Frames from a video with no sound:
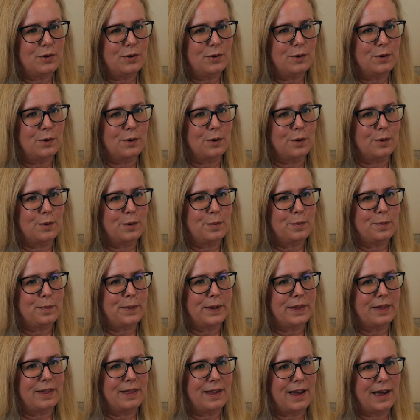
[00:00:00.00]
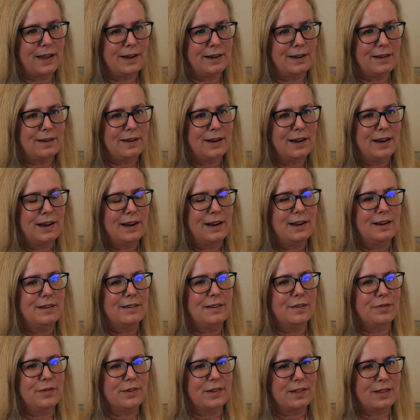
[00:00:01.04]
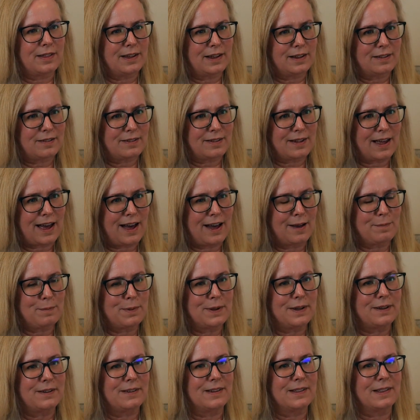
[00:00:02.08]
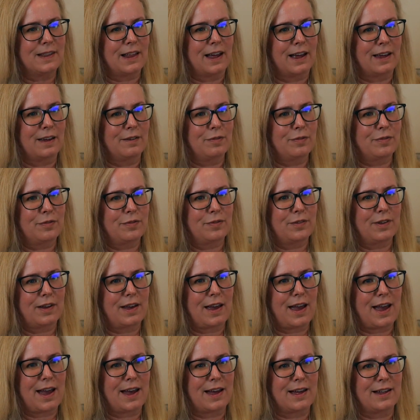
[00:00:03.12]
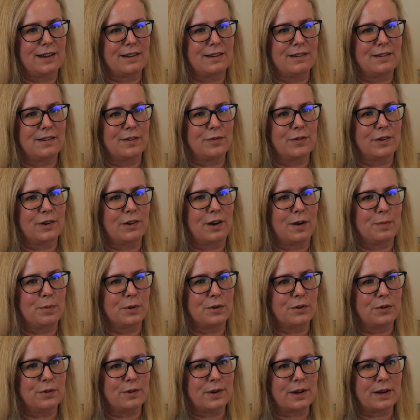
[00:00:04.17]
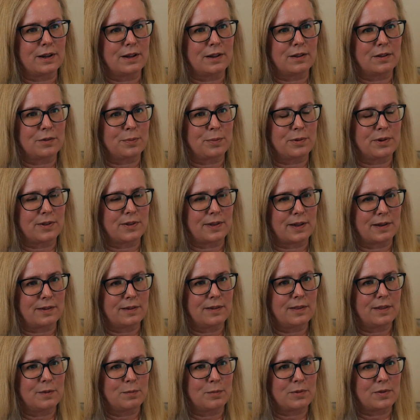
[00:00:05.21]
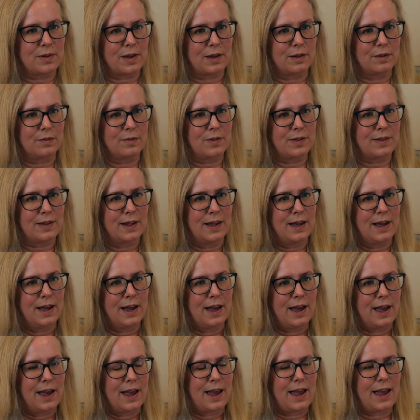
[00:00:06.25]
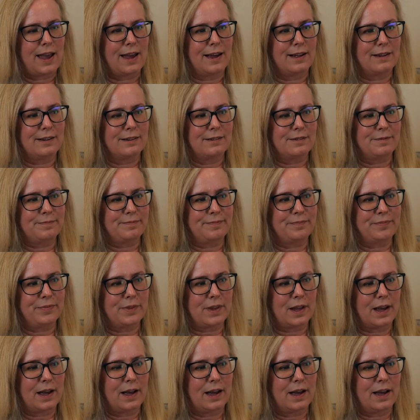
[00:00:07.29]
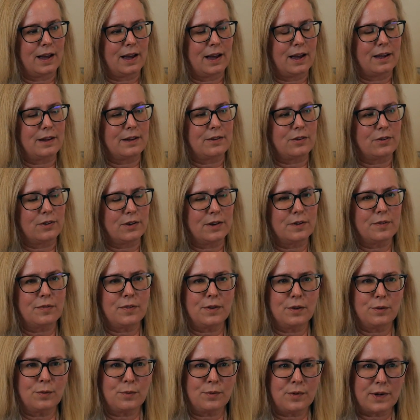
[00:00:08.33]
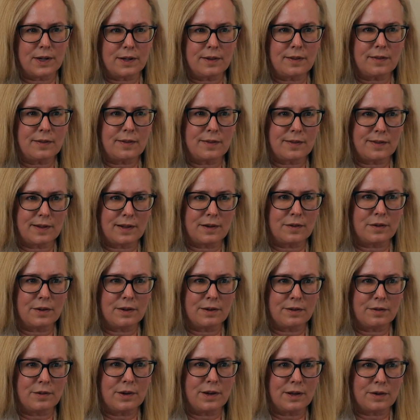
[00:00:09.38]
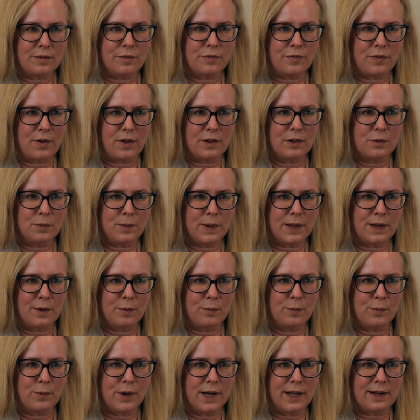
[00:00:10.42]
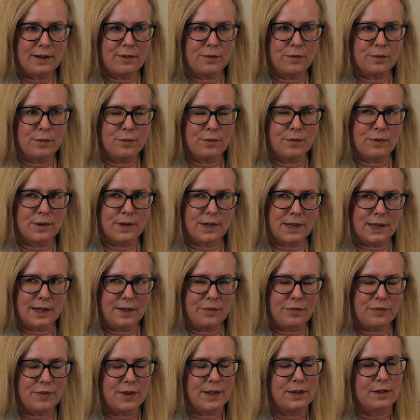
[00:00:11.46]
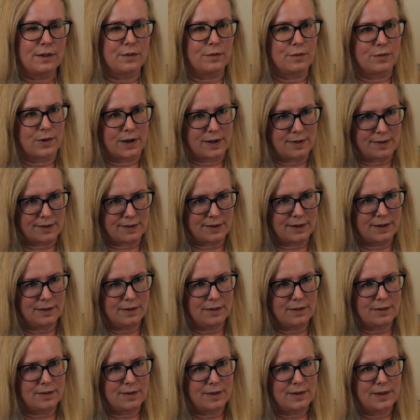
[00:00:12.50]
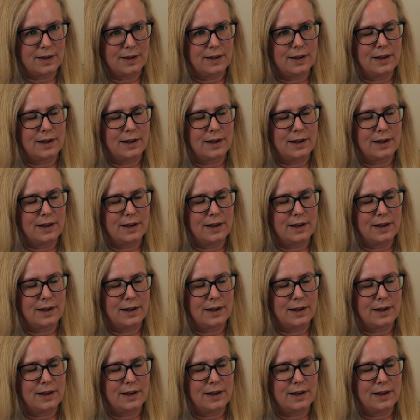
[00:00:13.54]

too, but then different things happened in life and different opportunities presented themselves. And I took a few risks in, in following what really felt resonant,